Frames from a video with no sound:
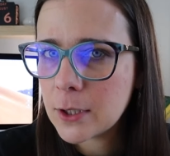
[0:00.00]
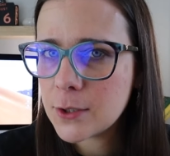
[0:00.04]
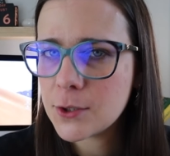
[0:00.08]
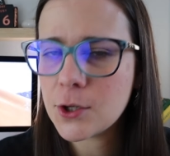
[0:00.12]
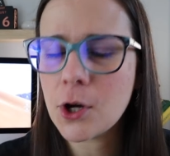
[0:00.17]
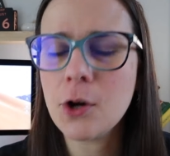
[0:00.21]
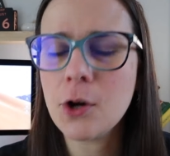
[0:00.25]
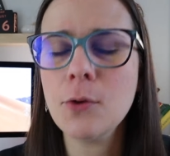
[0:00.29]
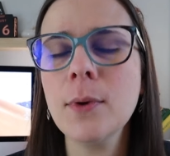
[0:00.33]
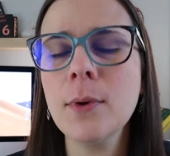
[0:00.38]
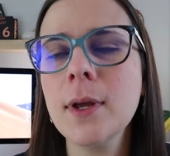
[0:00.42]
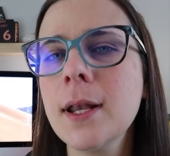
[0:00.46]

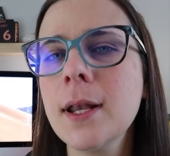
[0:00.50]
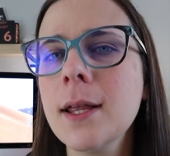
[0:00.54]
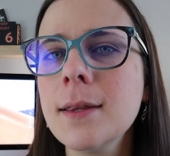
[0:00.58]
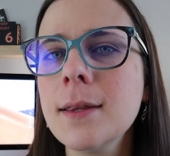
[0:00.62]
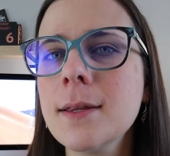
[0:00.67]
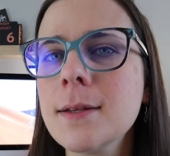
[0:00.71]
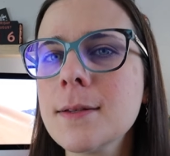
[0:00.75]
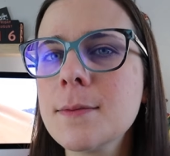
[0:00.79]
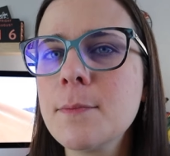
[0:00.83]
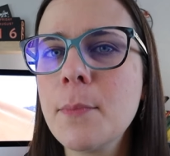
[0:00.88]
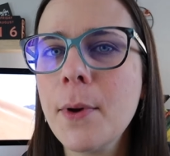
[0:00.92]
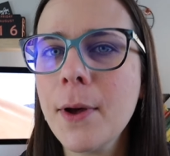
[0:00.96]
Start reading
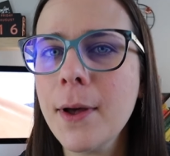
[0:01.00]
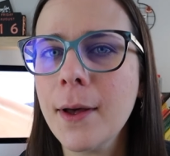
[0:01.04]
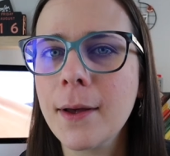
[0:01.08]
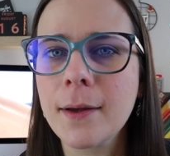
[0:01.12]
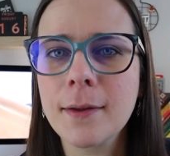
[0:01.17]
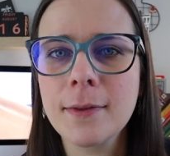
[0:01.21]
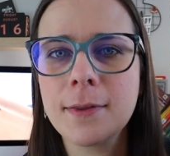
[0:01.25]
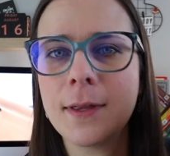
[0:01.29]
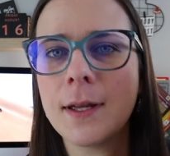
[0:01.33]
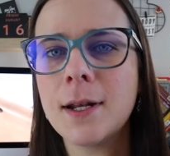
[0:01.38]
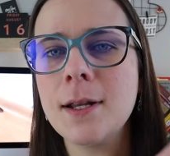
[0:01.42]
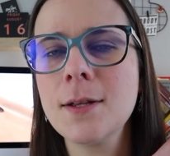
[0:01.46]
this
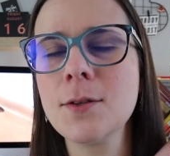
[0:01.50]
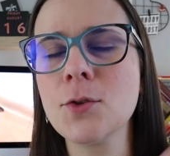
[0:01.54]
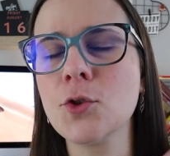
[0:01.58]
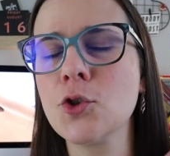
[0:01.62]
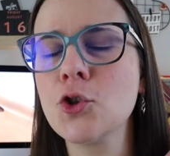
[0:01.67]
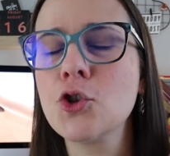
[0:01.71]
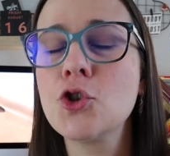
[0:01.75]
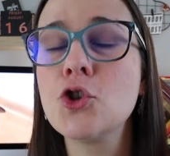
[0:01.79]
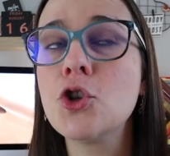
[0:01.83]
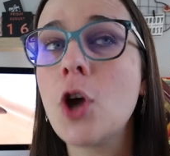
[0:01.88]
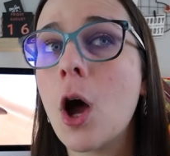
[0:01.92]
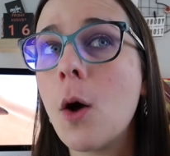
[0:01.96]
book that is
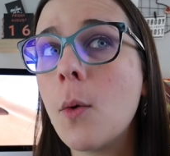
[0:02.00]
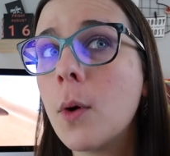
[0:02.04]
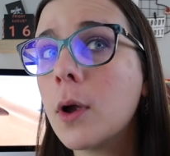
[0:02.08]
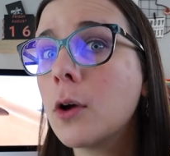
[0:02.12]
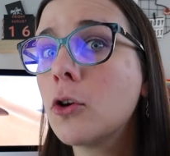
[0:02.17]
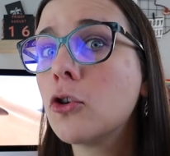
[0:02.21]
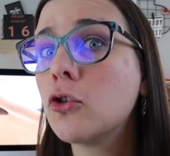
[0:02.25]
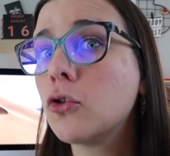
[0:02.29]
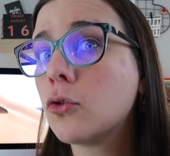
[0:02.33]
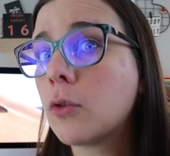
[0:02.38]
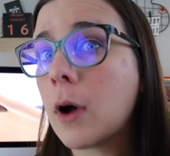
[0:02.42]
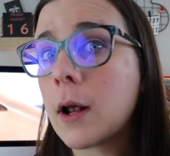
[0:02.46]
so
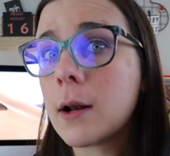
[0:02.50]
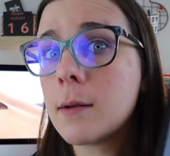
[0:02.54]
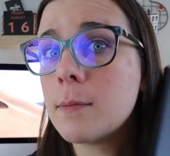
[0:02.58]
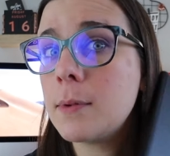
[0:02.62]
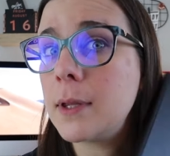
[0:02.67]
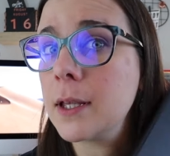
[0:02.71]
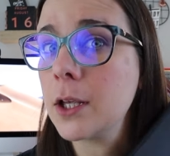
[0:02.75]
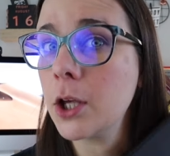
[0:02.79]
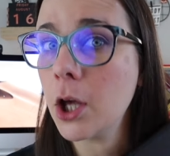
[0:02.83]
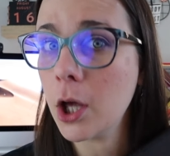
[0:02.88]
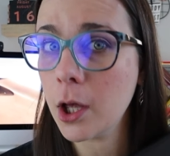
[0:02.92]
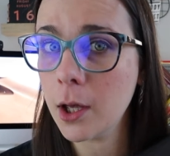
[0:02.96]

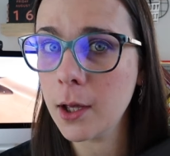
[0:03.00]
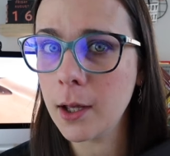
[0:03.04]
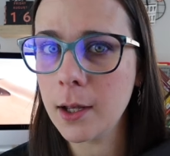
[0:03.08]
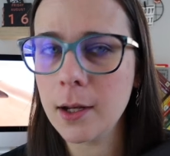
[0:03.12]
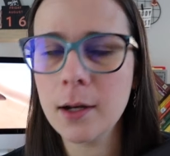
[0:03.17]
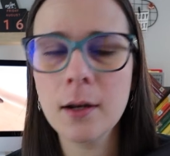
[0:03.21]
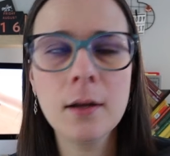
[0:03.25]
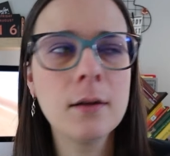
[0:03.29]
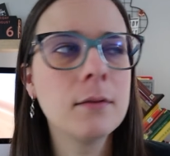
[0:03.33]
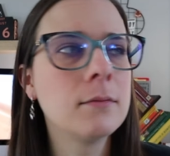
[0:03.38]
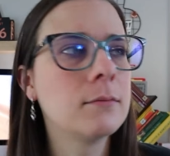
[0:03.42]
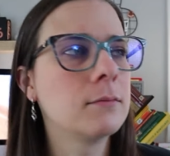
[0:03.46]
incredibly
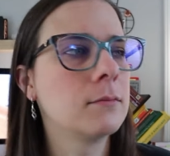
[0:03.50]
good.